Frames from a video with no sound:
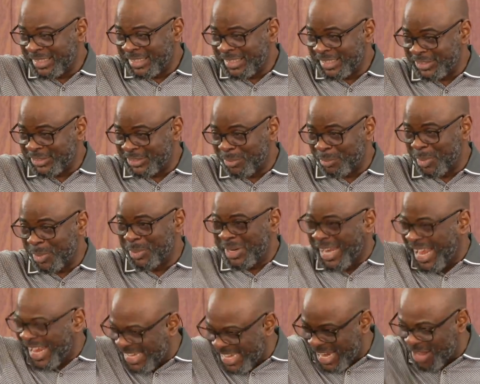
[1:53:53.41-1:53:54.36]
some people
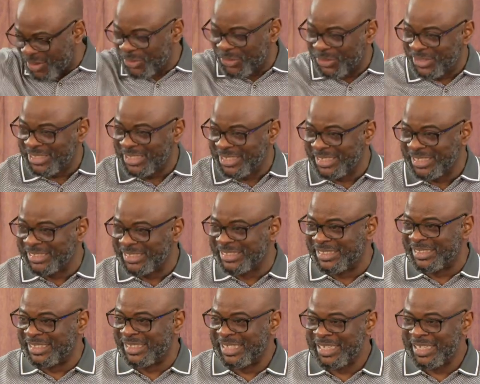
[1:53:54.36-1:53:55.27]
are downloading it.